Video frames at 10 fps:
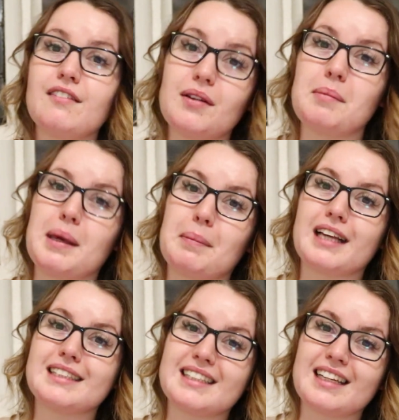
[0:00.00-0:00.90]
for me
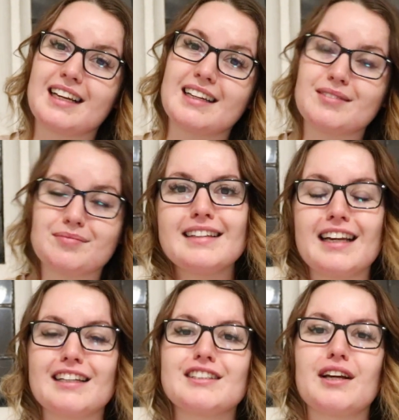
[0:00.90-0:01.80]
basically
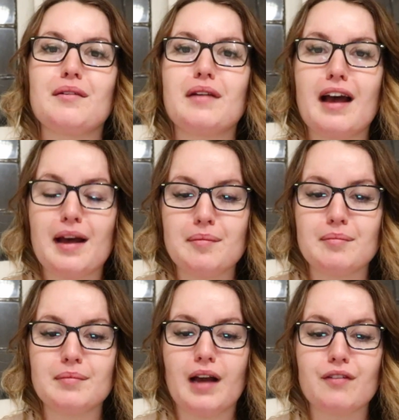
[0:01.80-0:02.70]
yeah so
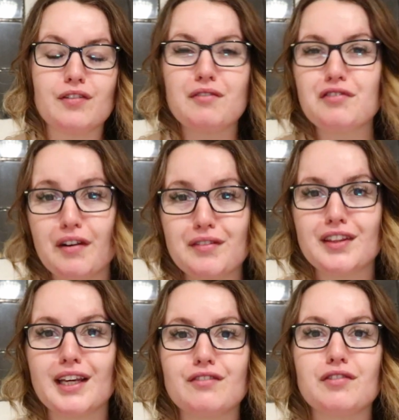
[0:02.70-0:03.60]
um, i've gone for
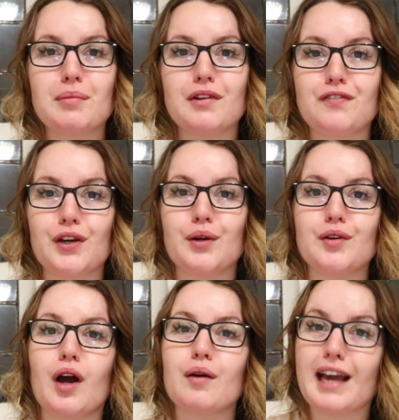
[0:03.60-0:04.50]
everything from the
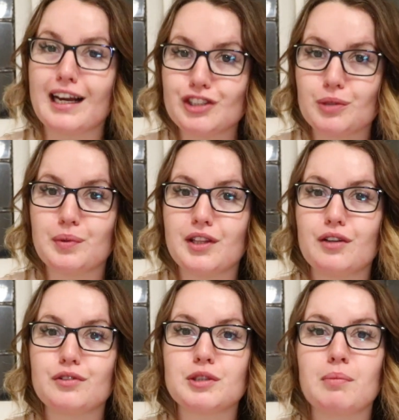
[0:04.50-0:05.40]
food i'll catch up with
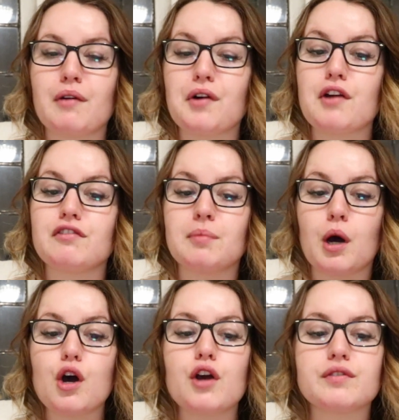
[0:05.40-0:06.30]
you tomorrow for
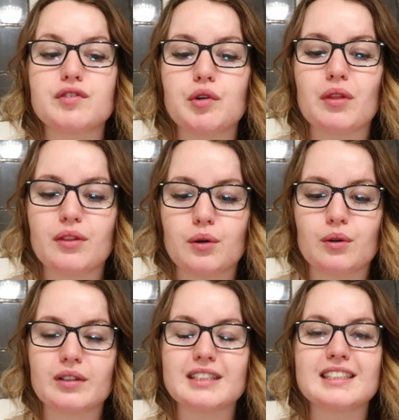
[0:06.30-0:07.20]
my overall
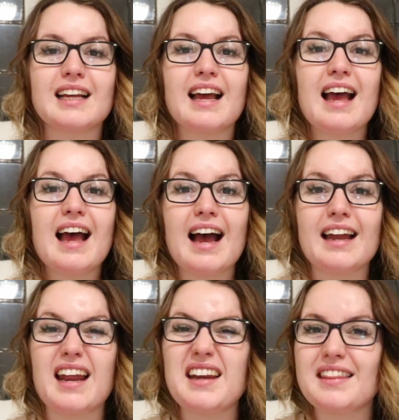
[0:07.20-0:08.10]
thoughts
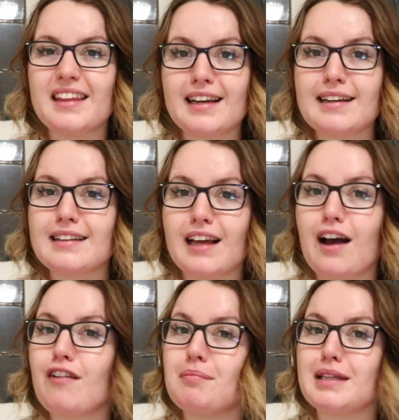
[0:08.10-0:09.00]
and anything that
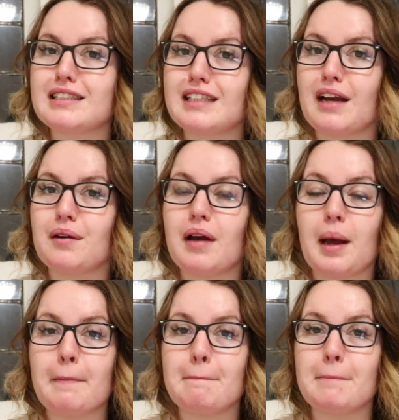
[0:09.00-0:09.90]
i've missed out
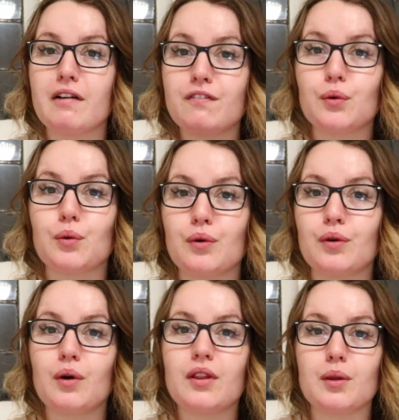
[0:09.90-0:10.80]
um,
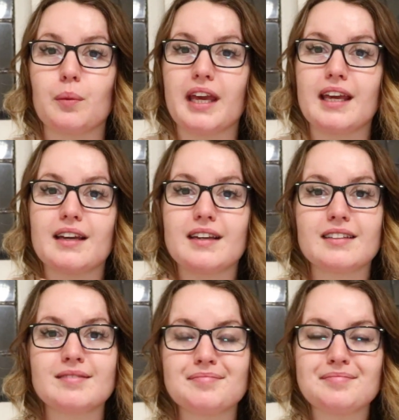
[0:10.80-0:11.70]
for the week